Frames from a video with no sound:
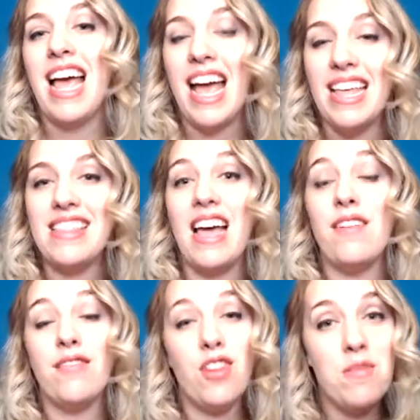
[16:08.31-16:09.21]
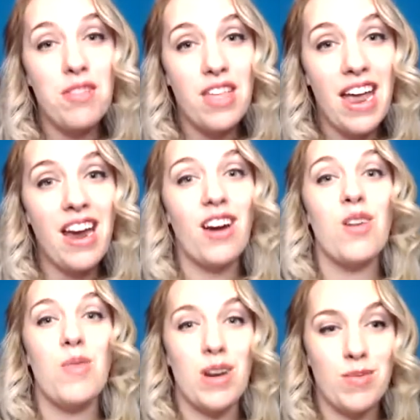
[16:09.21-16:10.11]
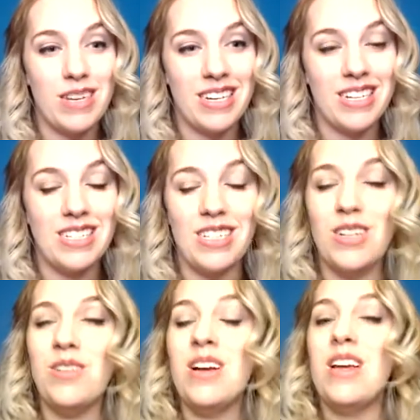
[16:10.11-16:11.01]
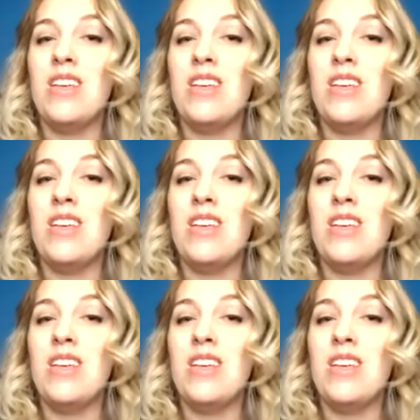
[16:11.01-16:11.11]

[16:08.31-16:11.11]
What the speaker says: And then from there, what are we going to do?